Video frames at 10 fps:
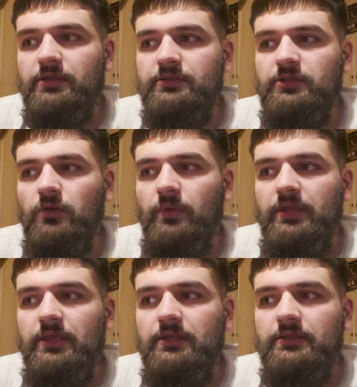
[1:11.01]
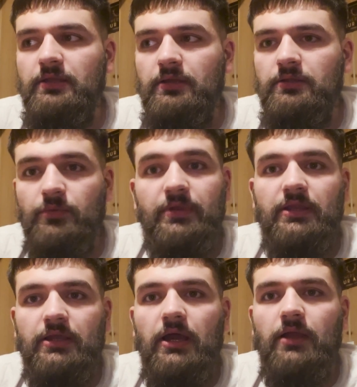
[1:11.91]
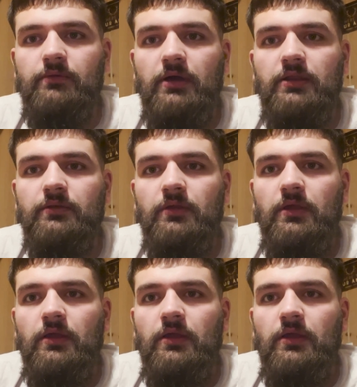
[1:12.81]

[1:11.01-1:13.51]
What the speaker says: until we get a coyote running.